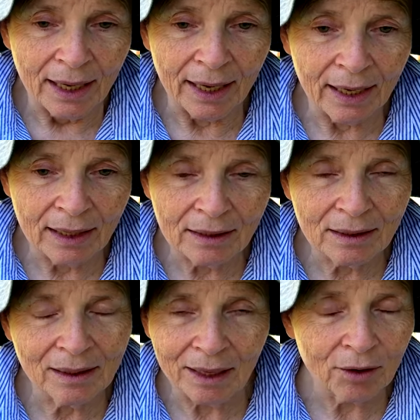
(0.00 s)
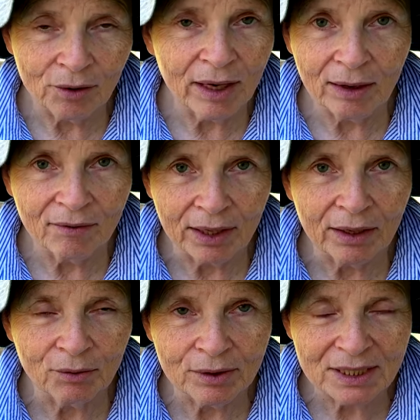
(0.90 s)
And they don't have
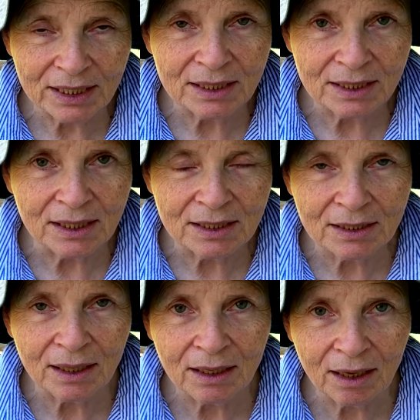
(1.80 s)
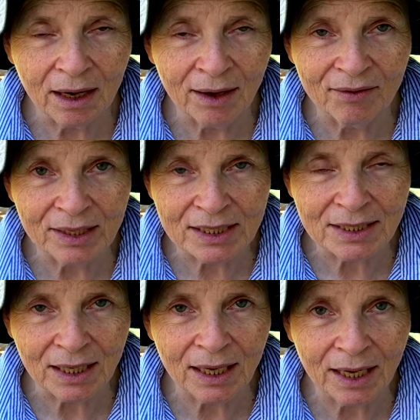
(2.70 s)
any resistance,
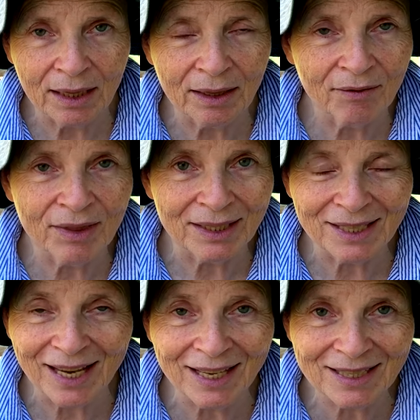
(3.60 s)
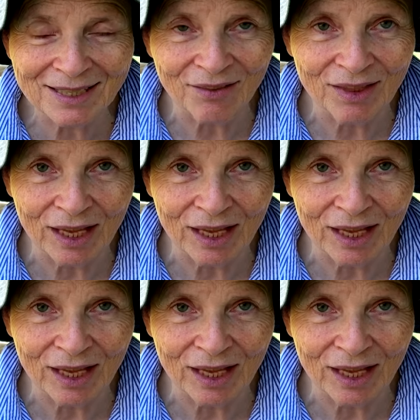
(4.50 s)
obviously. I love the taste of